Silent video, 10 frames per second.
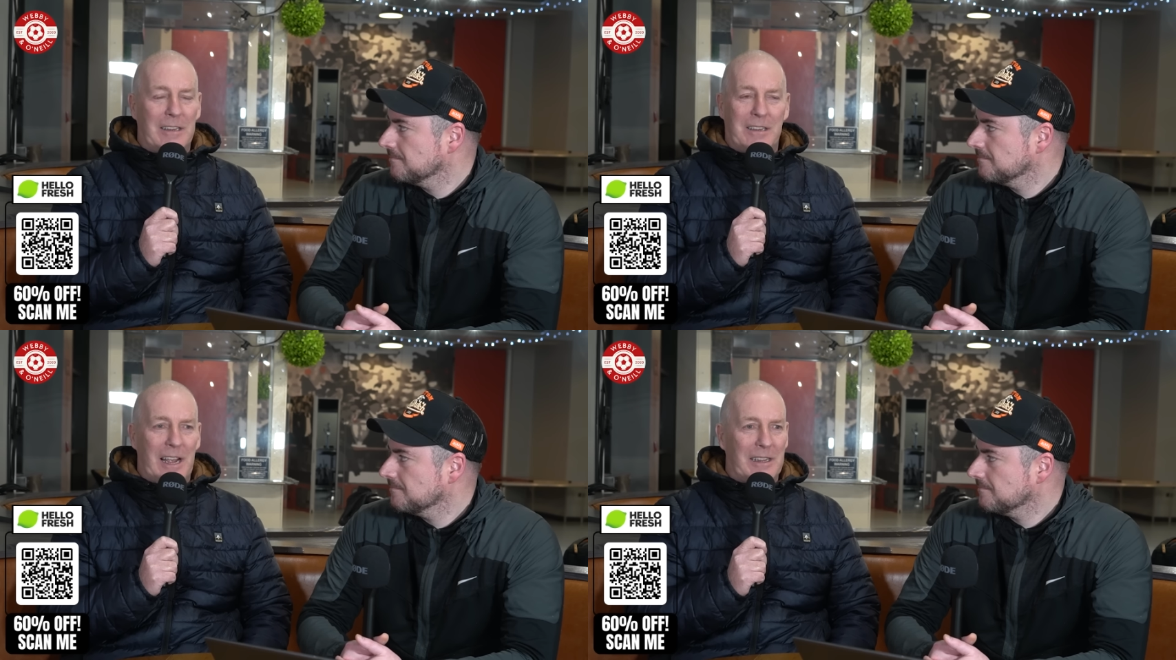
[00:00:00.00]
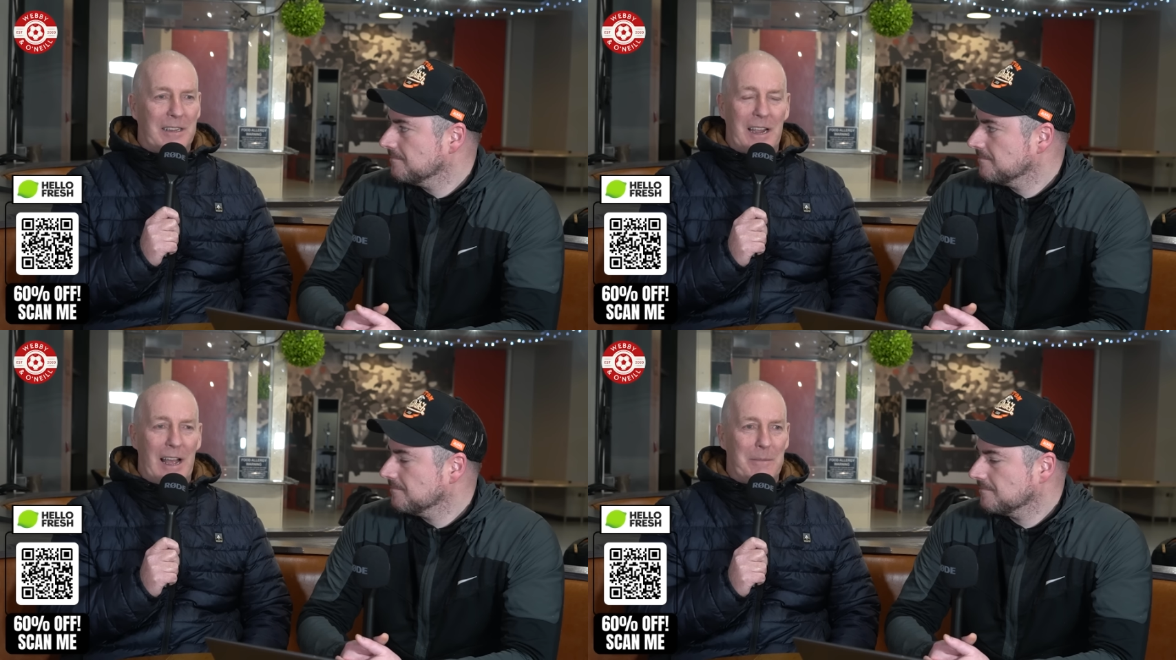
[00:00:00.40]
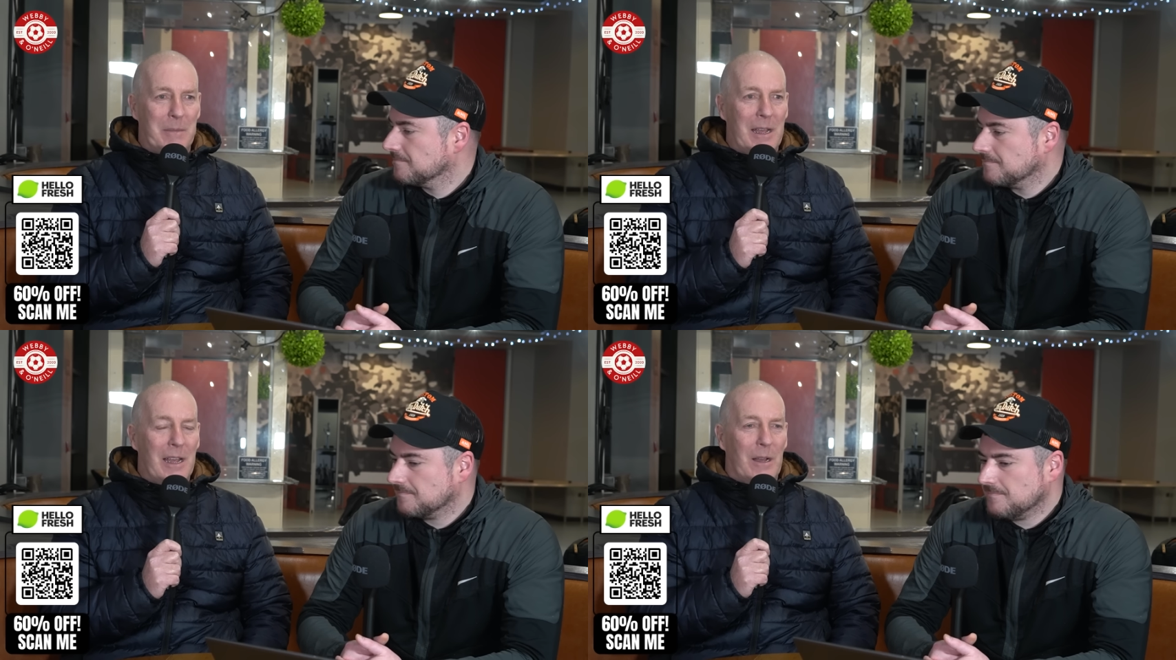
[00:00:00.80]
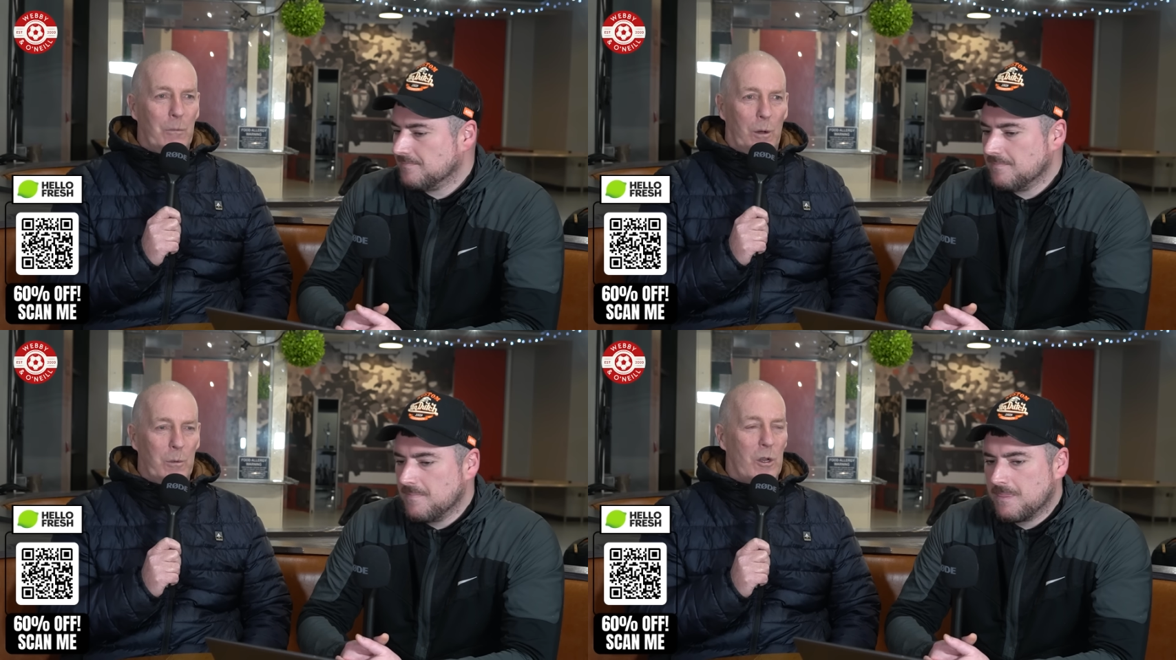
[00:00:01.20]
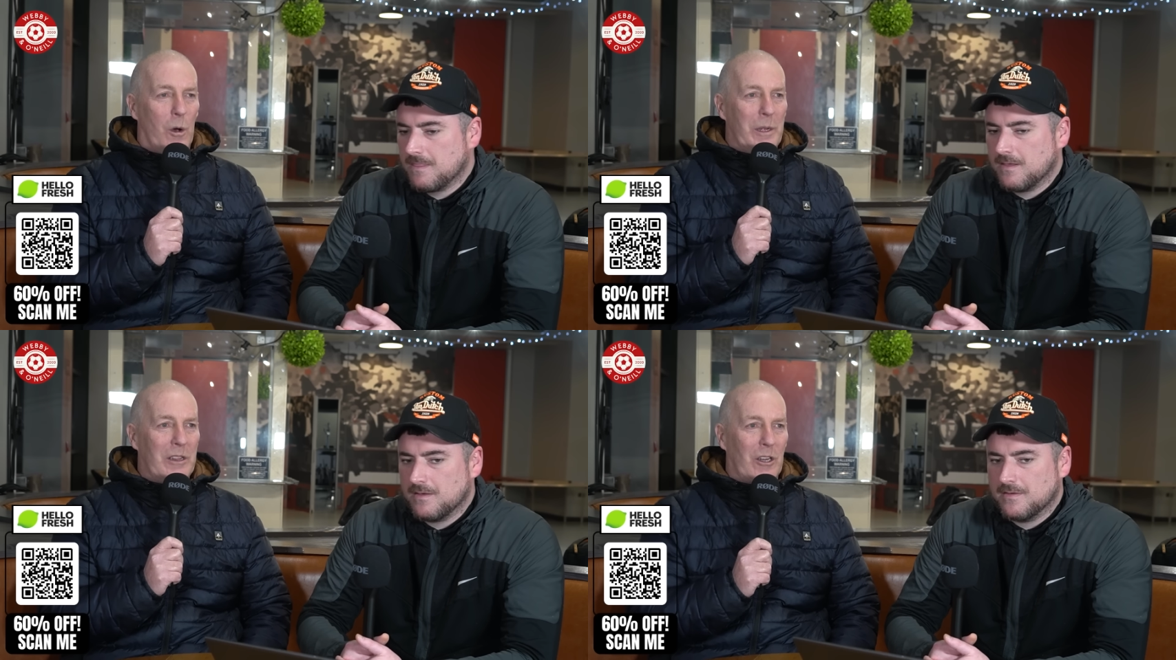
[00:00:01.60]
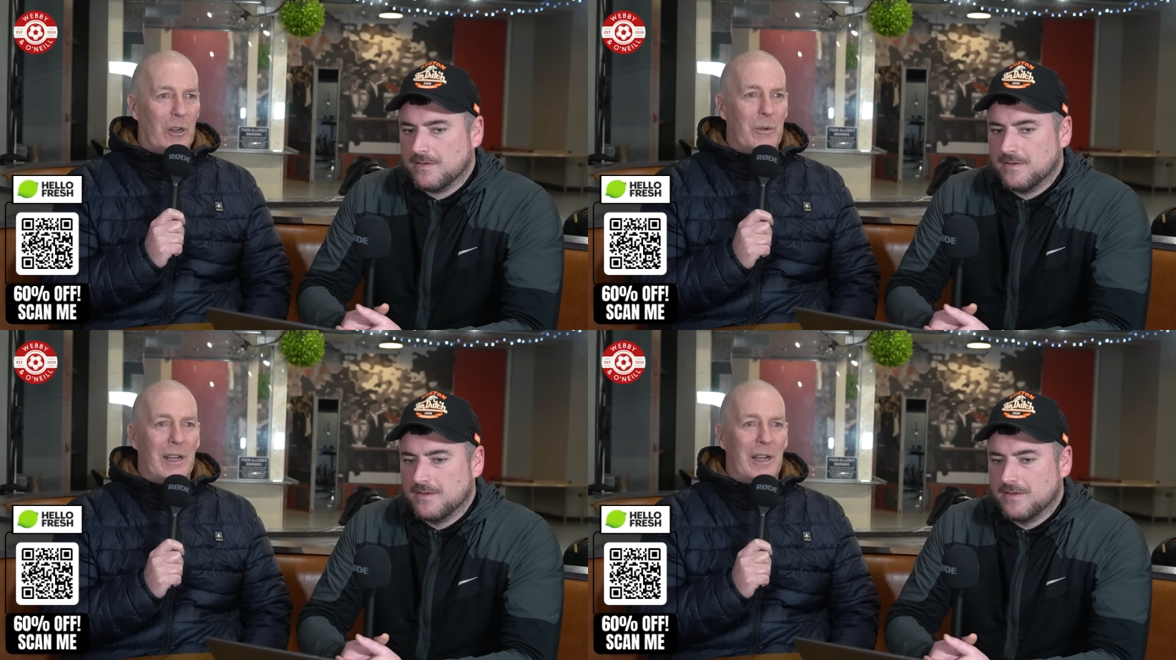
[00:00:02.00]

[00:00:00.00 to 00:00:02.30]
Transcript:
Speaker 1: sad time what we're going through,